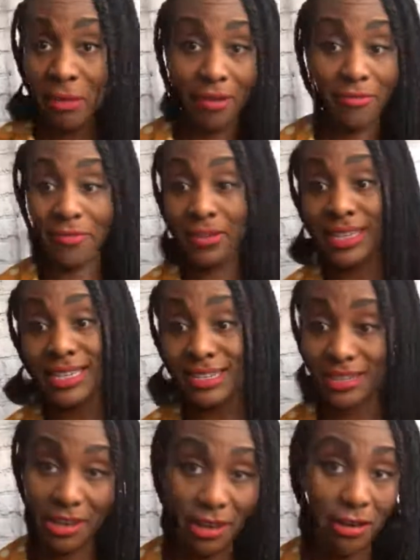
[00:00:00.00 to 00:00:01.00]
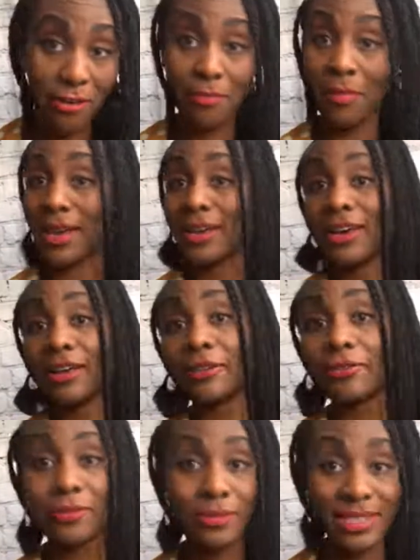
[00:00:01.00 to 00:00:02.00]
my funky self, my
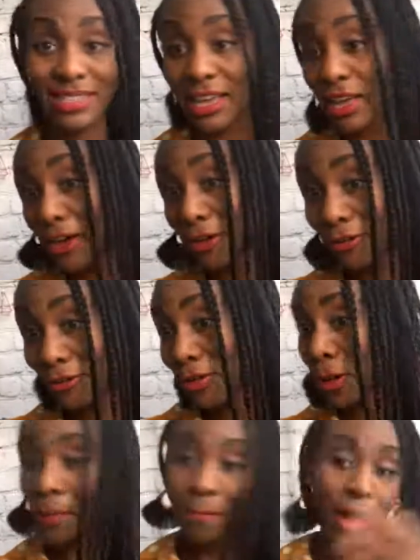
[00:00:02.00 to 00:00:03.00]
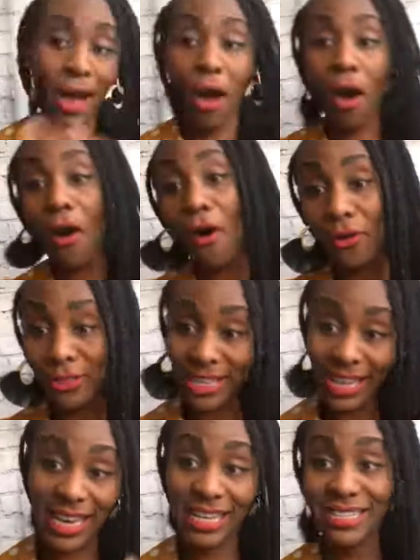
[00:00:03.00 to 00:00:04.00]
colorful self, my all
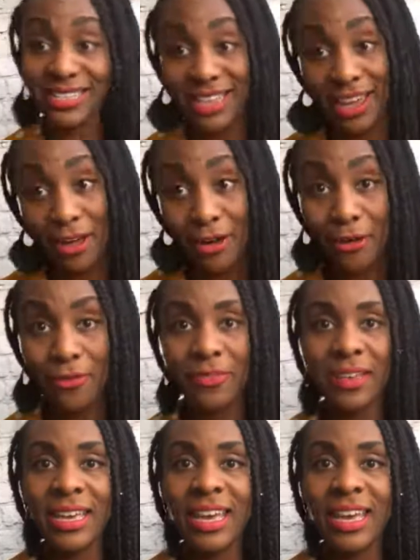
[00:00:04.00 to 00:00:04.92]
day self.